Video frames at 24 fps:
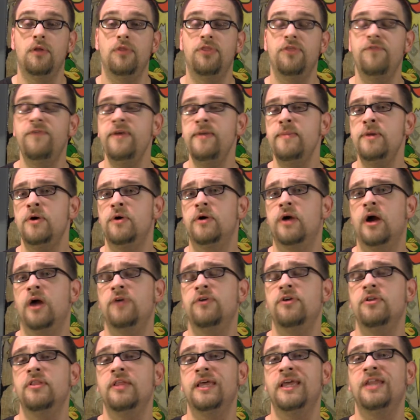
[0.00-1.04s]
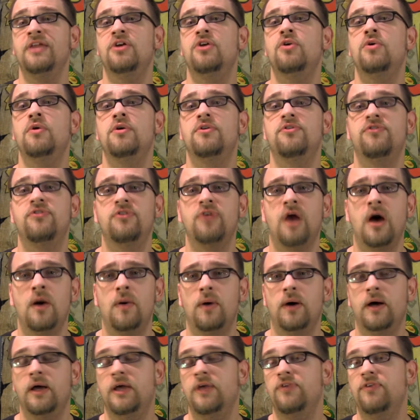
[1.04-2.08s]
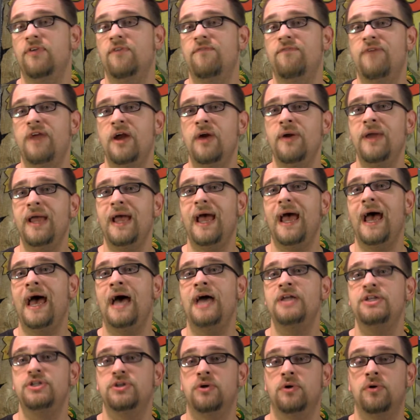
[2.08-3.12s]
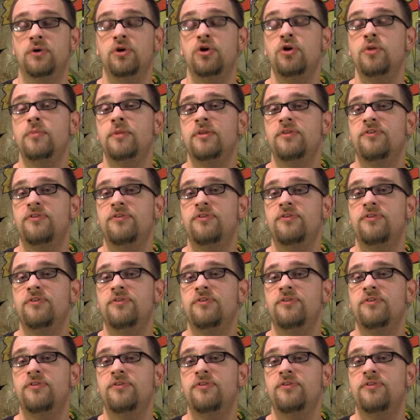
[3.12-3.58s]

The female character, Lin Kurosawa, is a very agile human